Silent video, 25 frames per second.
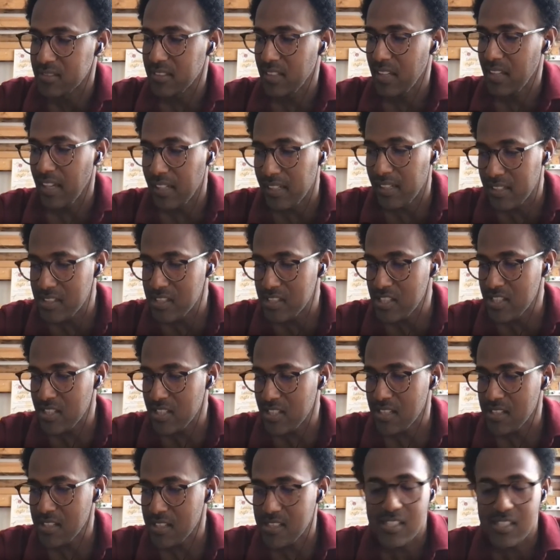energy
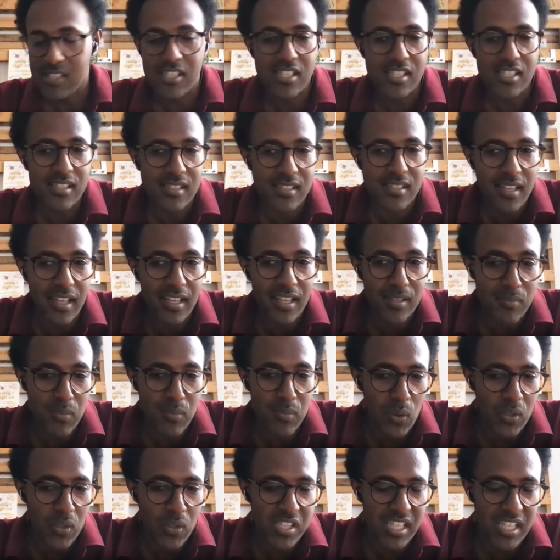transition, and
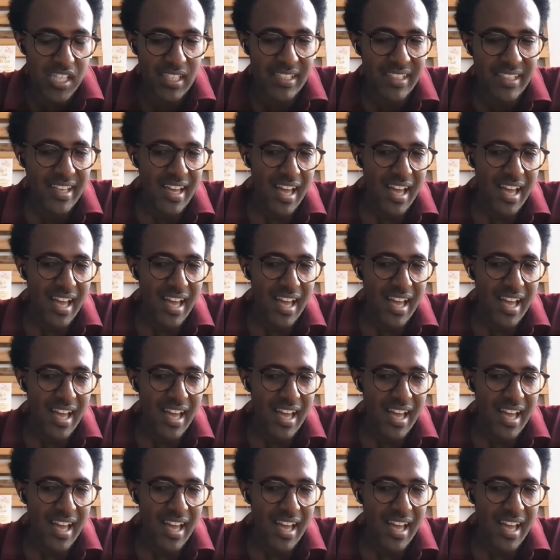blockchain.